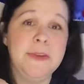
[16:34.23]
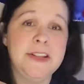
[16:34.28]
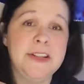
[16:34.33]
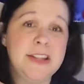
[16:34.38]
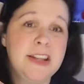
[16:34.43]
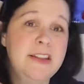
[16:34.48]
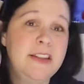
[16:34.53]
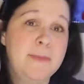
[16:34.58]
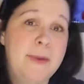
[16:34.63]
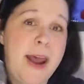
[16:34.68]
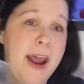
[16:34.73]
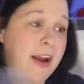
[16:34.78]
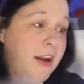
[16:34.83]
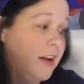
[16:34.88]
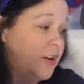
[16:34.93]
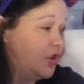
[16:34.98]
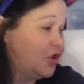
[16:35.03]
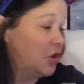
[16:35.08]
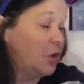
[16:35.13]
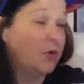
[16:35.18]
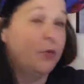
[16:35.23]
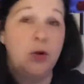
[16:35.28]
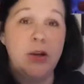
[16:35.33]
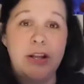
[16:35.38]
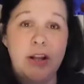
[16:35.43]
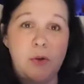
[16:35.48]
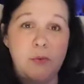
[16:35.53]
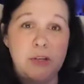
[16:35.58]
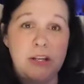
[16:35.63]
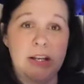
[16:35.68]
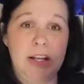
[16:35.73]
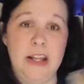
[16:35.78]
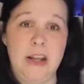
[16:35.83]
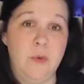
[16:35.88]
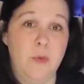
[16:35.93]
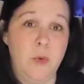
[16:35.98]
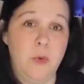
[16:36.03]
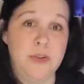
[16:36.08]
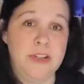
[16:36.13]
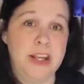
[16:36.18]
this in the package, so if we don't need it,
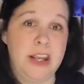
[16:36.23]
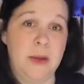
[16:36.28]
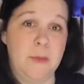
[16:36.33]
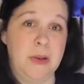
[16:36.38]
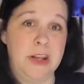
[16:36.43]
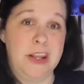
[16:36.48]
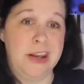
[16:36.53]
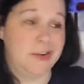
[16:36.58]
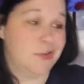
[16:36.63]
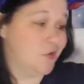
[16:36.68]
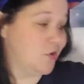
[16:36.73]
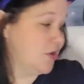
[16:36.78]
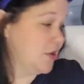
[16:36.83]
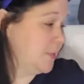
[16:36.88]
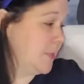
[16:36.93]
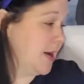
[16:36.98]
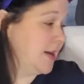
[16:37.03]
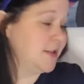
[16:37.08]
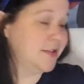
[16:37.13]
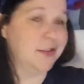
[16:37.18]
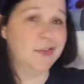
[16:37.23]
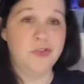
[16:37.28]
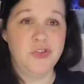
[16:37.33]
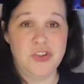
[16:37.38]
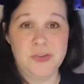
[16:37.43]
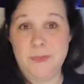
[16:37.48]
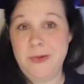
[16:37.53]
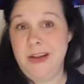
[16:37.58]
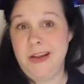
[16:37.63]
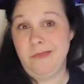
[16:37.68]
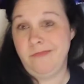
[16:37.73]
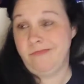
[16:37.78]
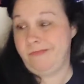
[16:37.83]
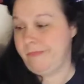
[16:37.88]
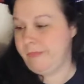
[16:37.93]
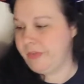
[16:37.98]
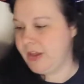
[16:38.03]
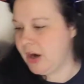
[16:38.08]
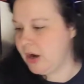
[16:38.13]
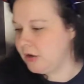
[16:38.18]
it won't take up any extra space. It'll just be
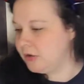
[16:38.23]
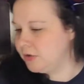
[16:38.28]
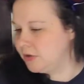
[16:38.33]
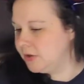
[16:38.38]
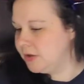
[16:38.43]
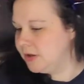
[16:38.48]
there.